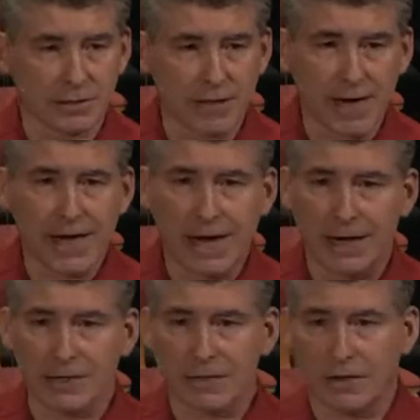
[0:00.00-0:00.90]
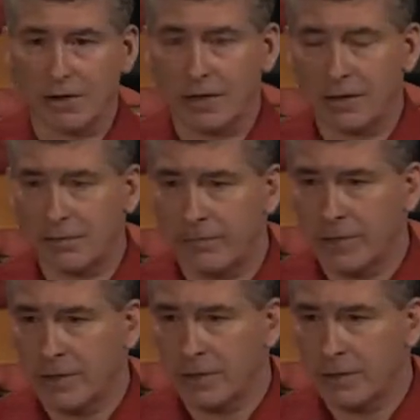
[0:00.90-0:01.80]
day age theory,
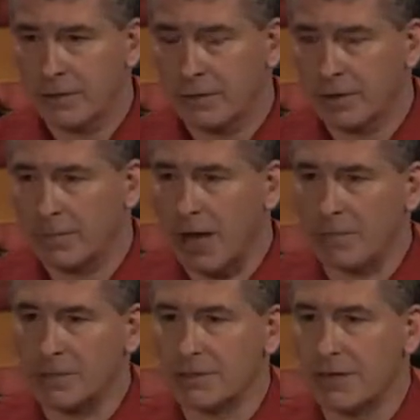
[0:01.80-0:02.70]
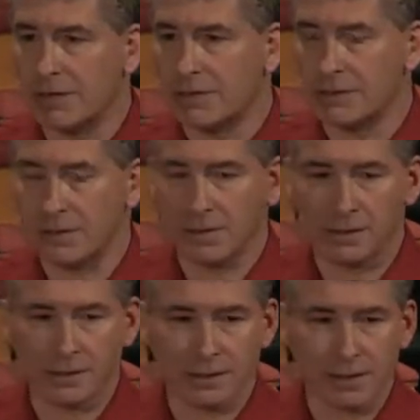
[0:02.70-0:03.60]
when the Bible states the,